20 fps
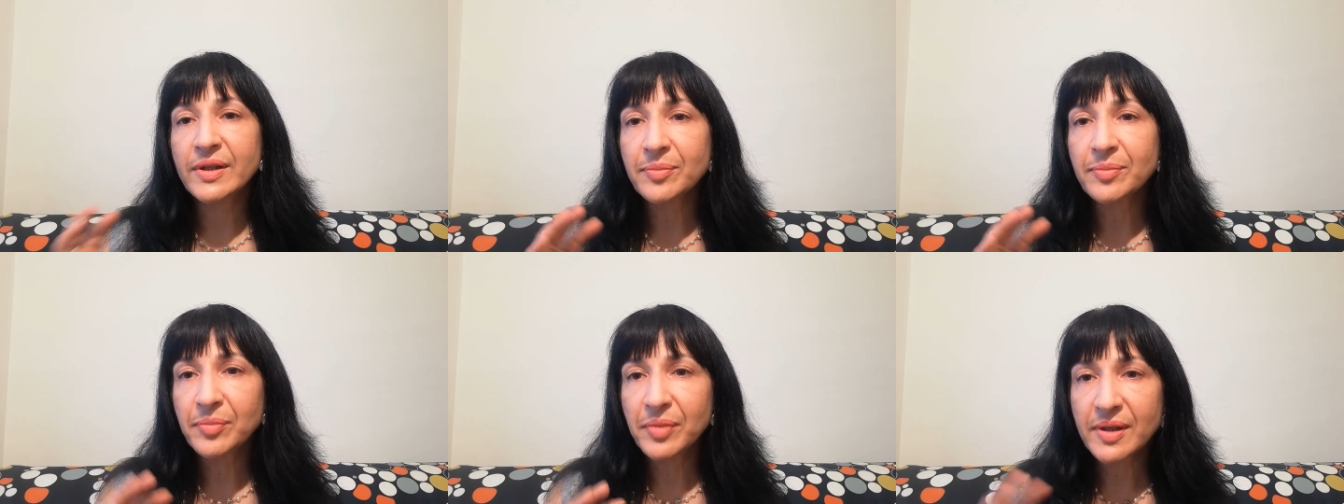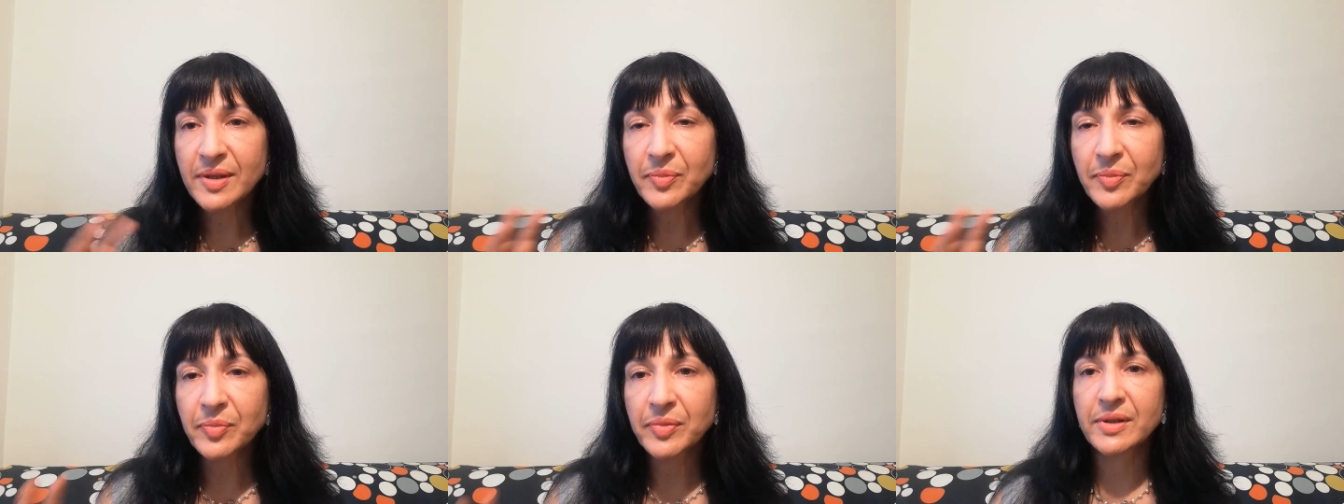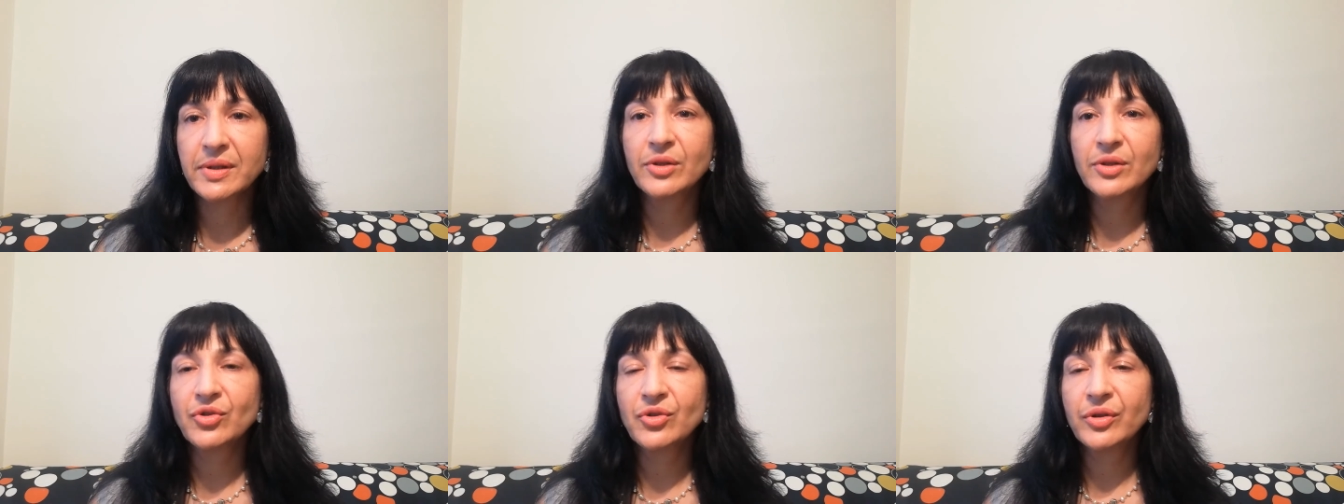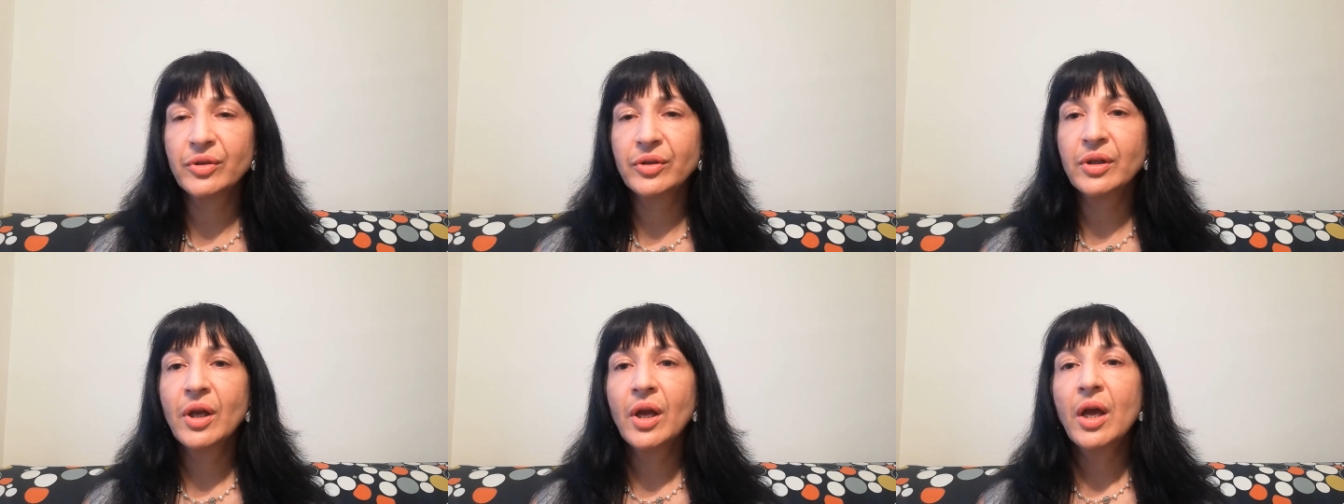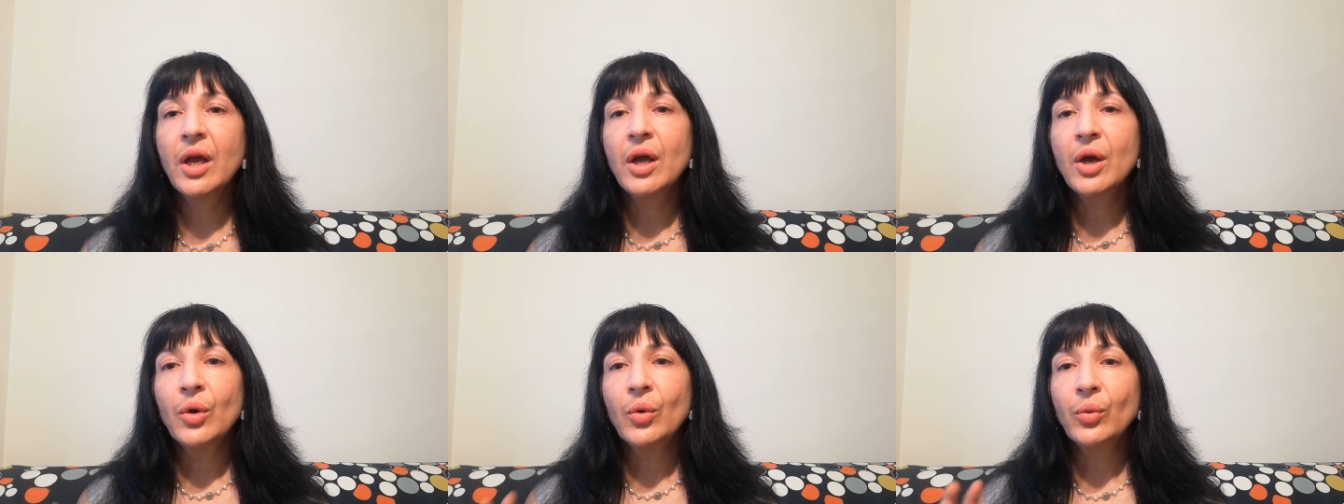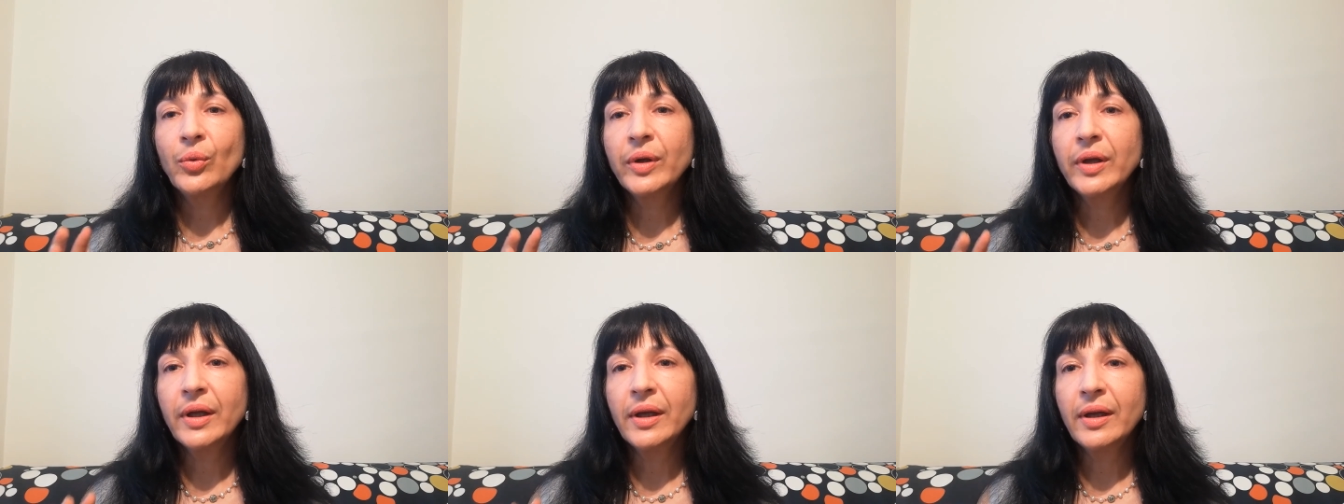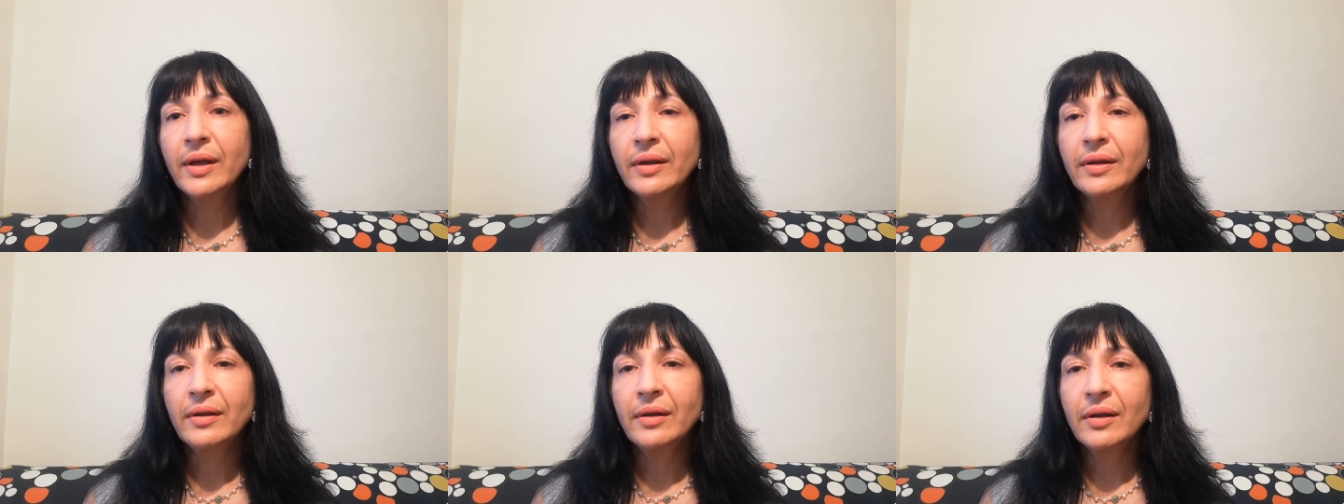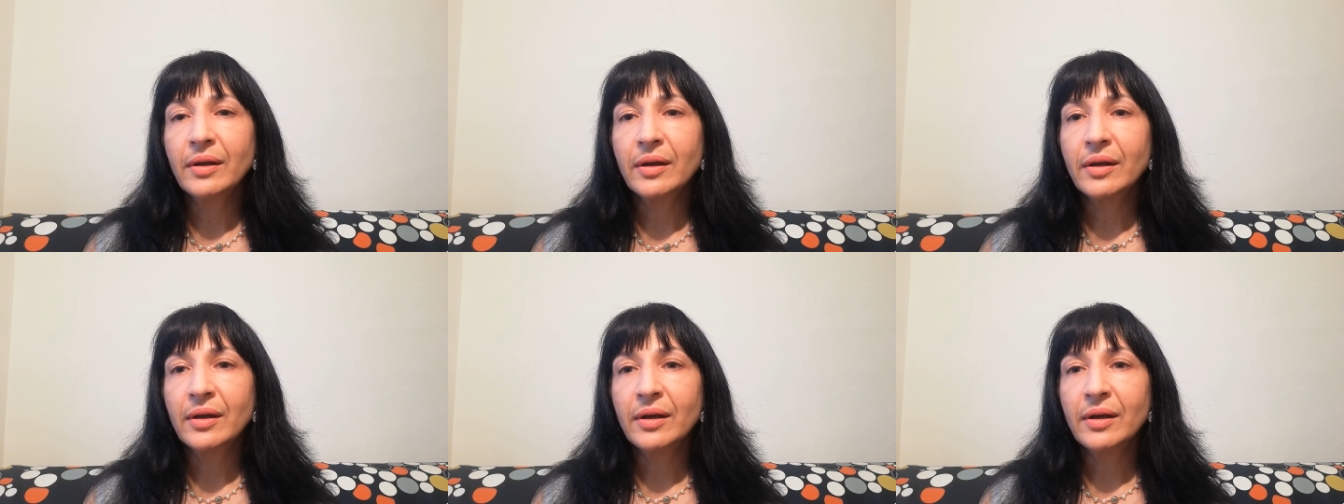peace position, we can